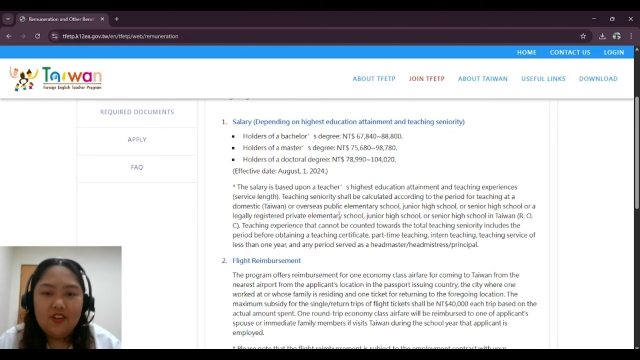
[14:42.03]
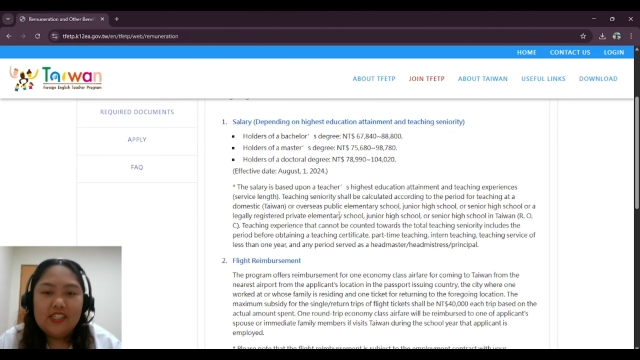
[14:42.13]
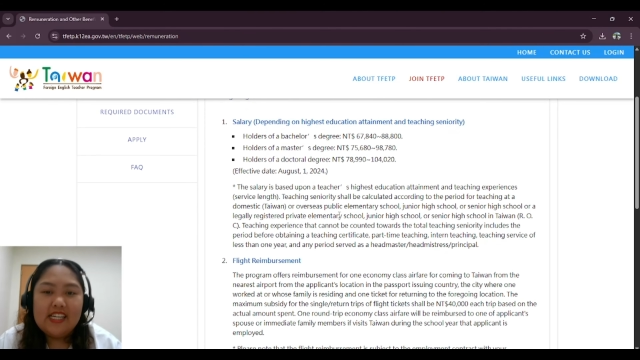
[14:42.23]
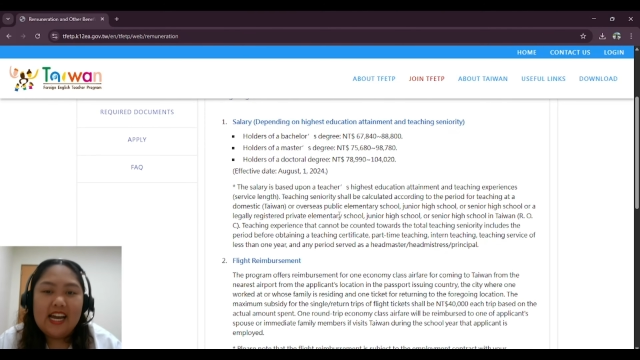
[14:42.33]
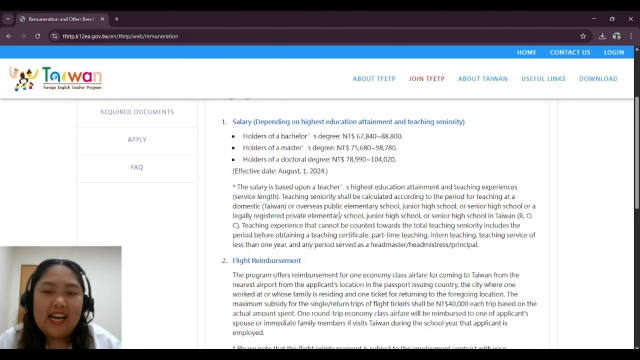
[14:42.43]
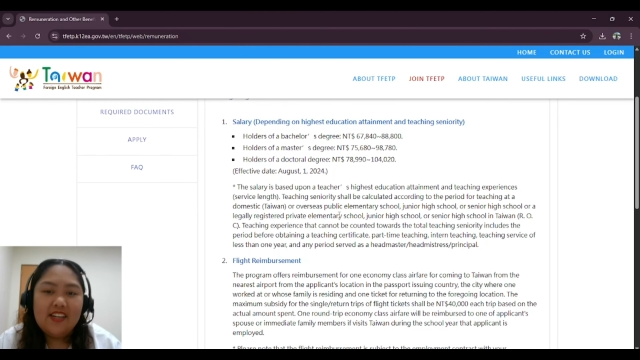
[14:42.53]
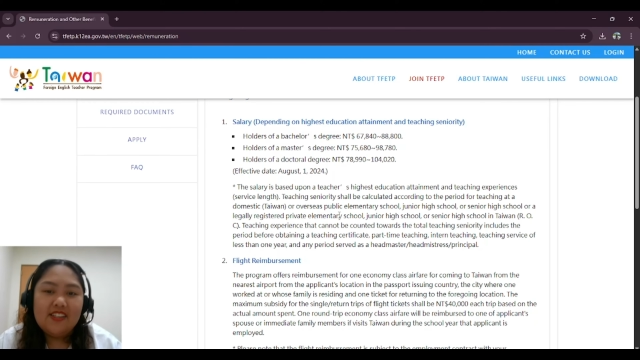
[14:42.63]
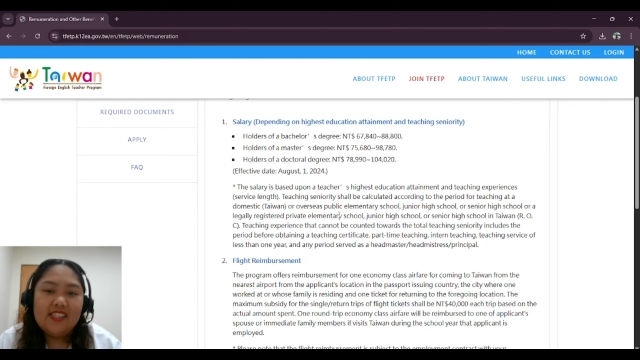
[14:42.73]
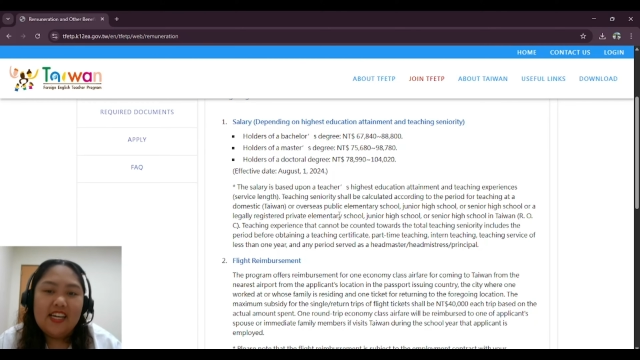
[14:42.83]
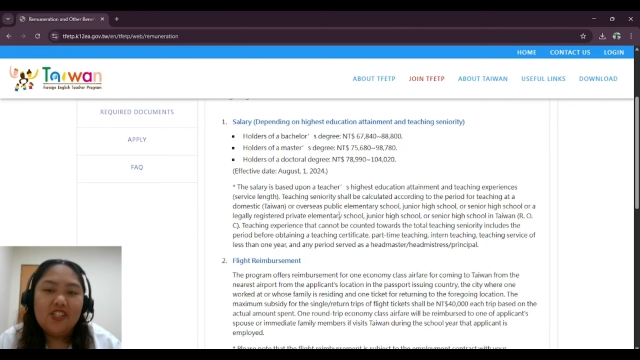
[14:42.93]
on the
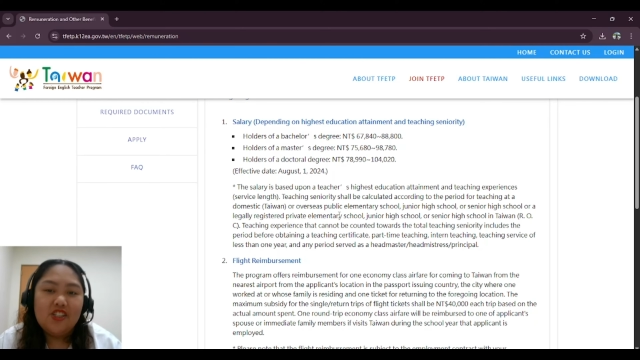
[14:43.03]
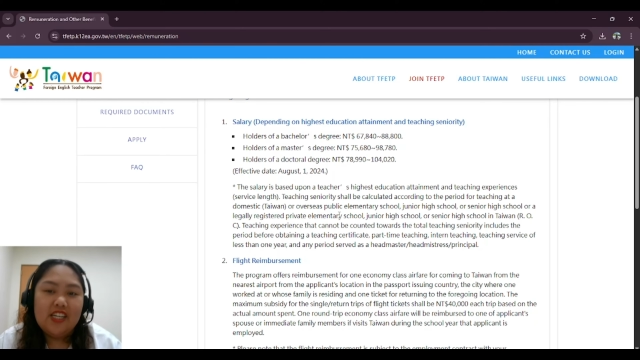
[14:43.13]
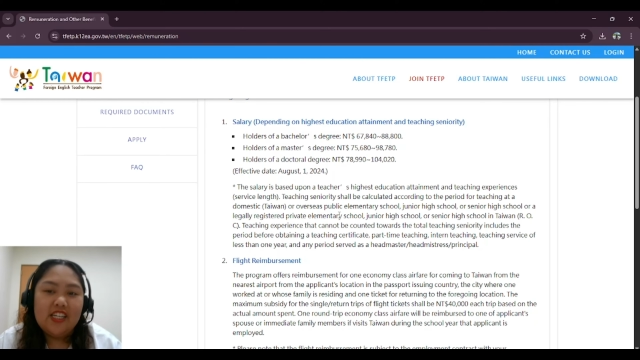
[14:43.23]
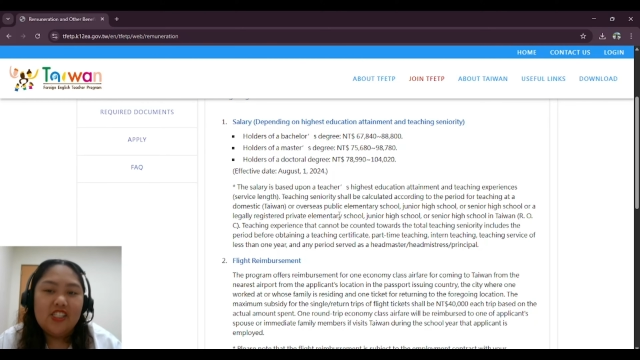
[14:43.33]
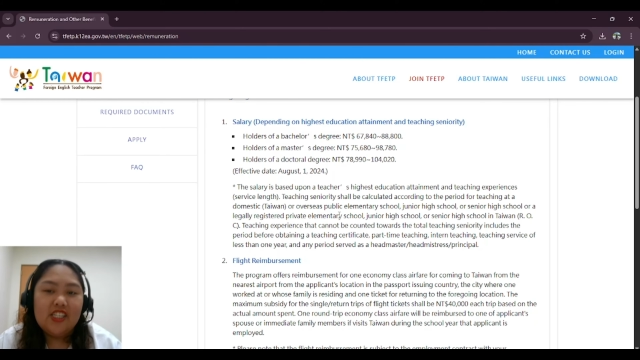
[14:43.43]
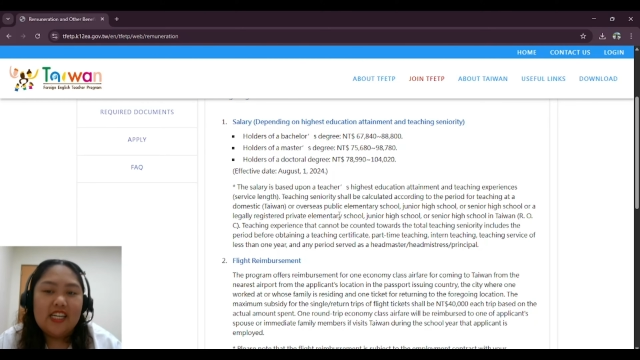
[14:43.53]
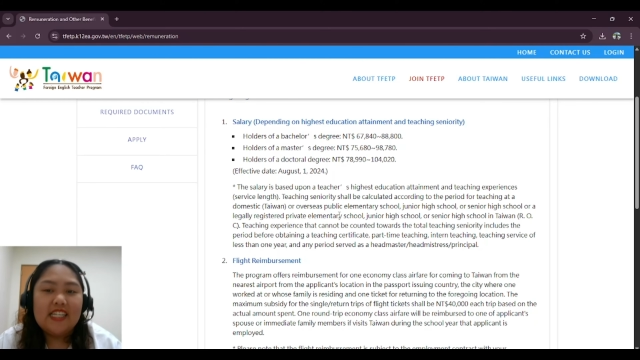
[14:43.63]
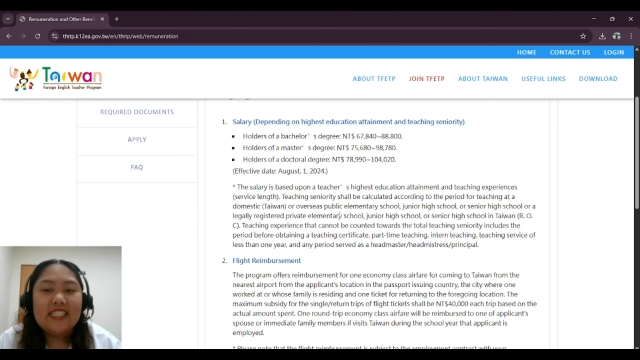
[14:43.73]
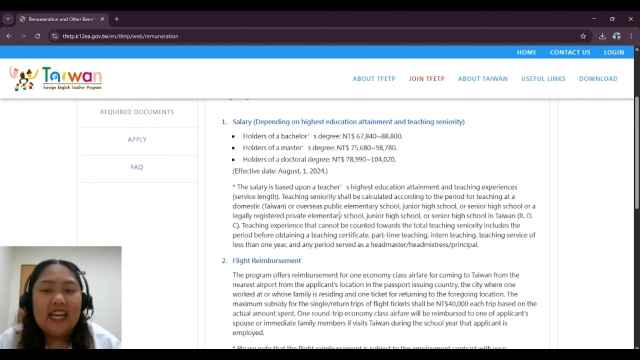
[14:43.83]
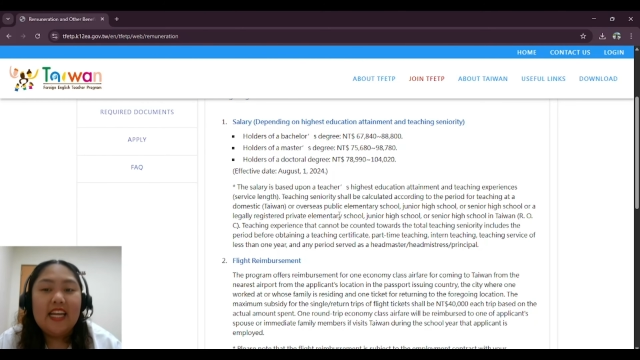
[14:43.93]
highest education
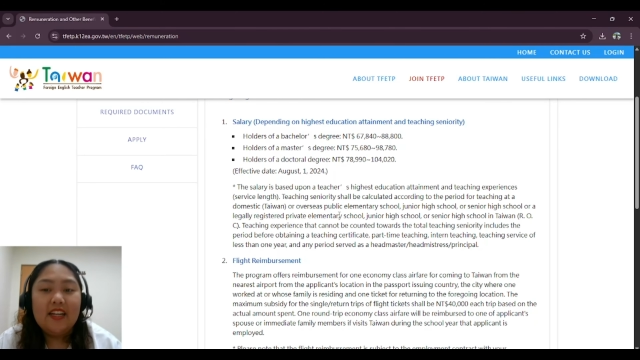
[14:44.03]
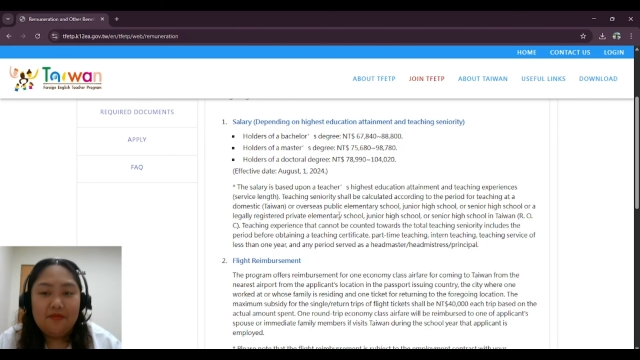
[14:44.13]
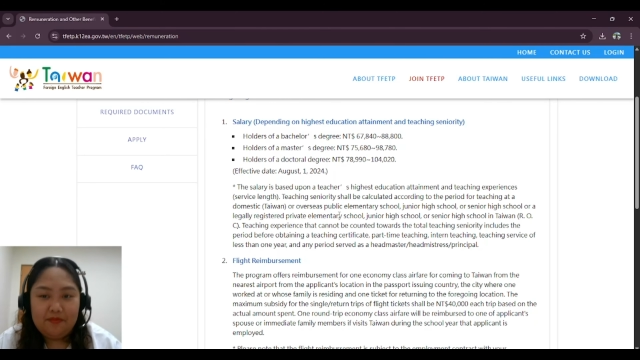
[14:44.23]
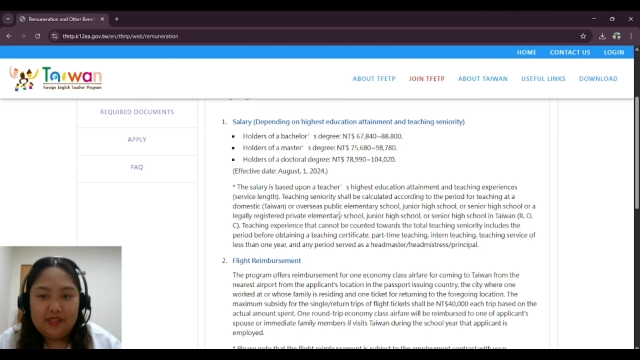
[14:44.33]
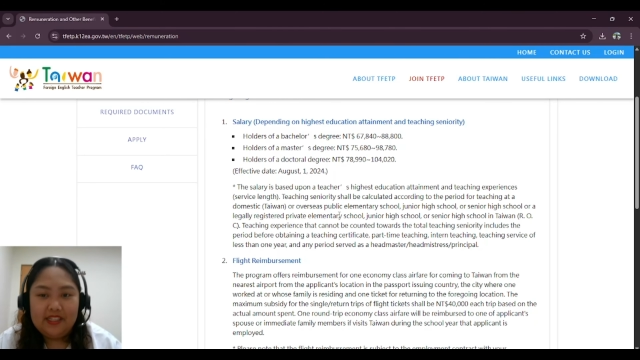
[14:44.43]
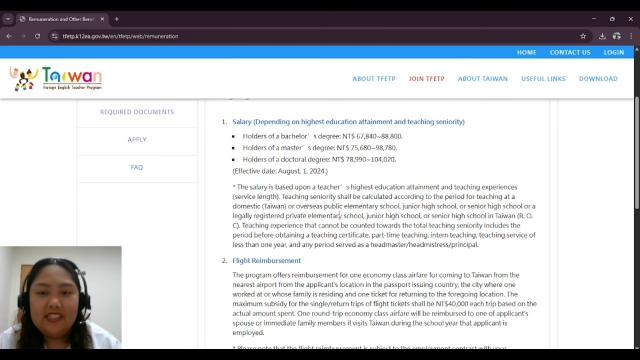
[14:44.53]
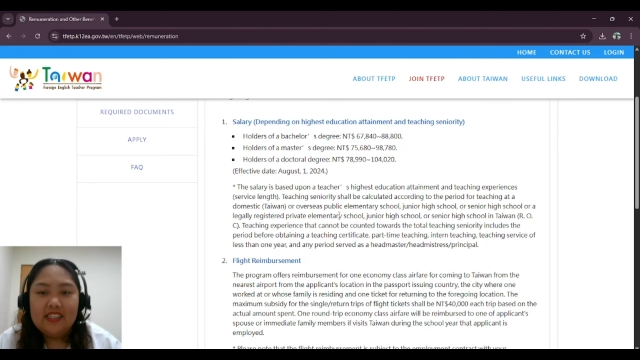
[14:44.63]
attainment